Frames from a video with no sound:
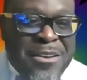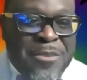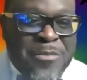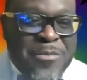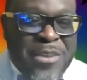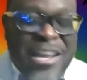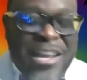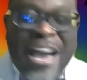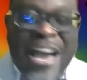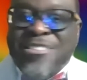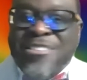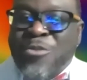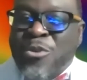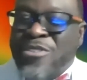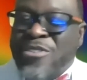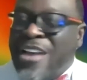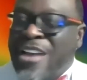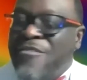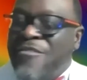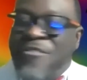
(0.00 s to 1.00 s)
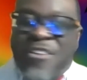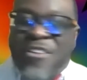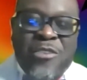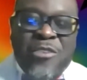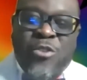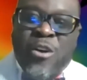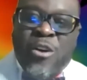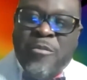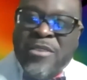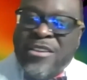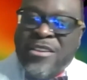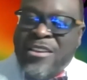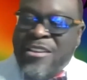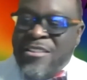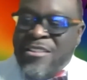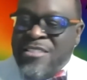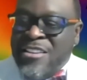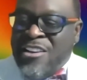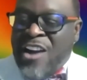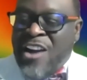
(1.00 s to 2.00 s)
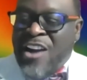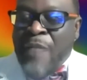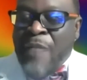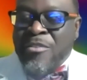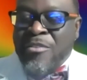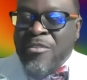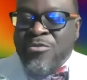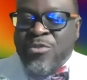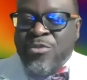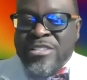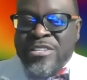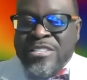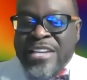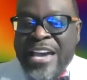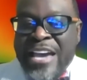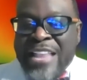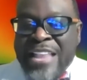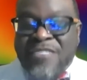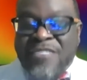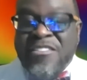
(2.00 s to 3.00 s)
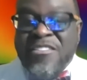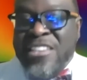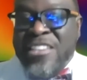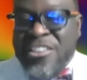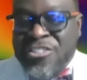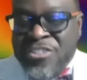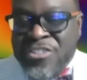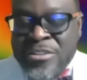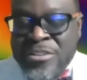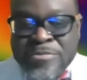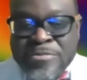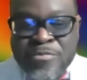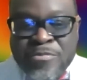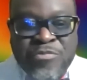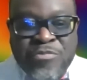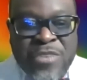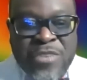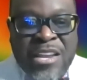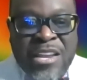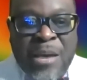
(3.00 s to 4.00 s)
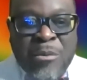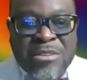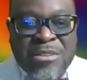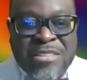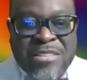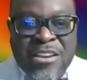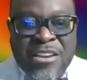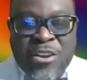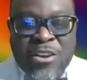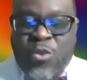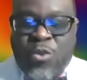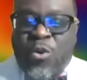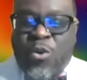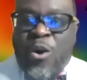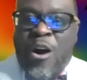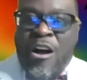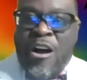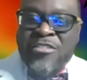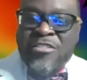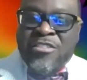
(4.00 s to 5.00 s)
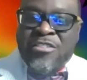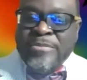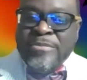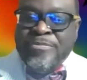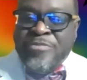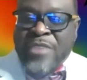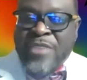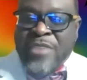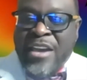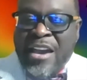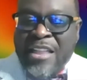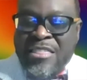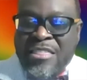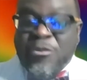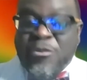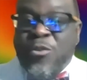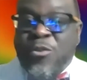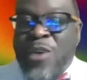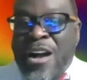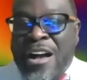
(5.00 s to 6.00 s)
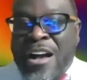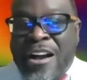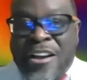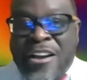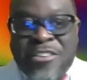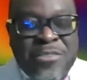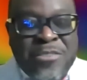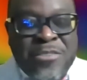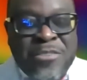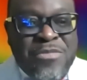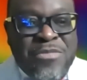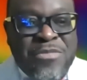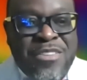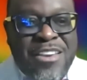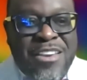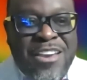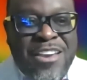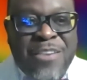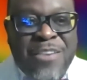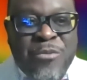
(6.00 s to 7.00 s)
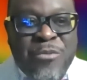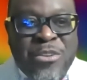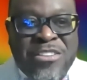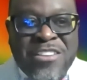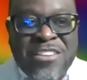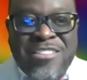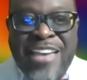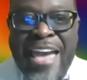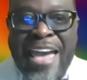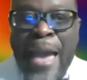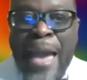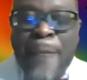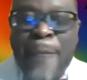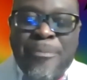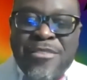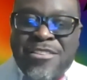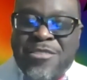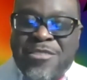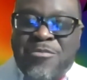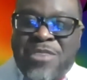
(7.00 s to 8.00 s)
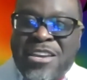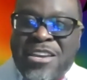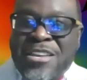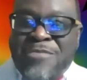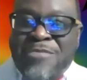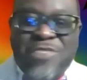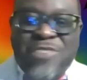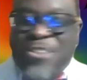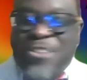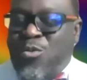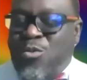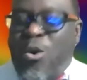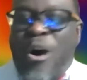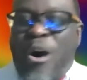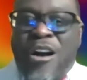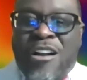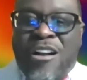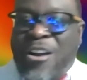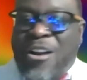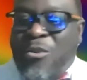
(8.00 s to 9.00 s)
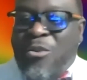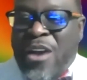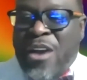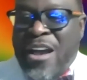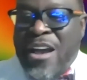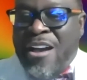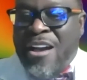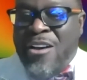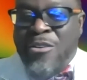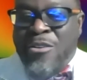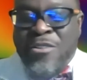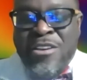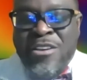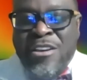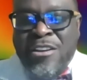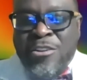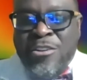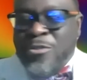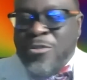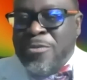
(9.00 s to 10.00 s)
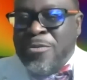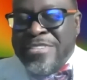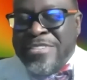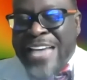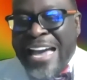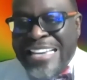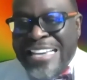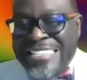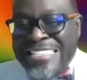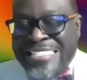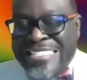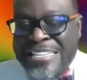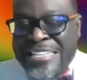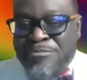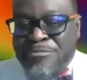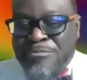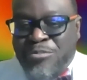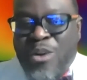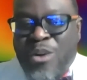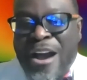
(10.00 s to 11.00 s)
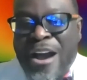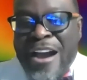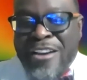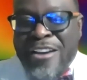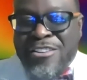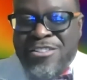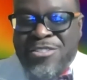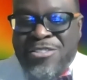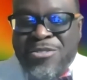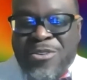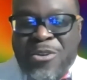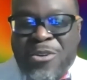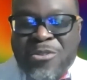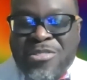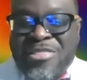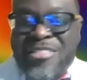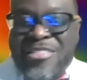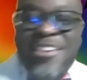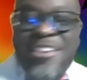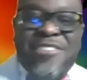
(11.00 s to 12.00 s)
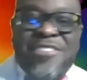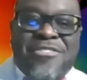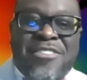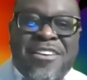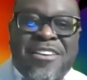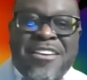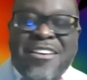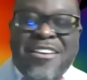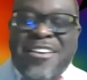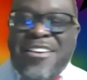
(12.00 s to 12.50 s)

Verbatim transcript: it actually worked out very well because the conference was at the Venetian and I was staying across at the Mirage. And we just happened to be just walking around, doing some sightseeing prior to her leaving.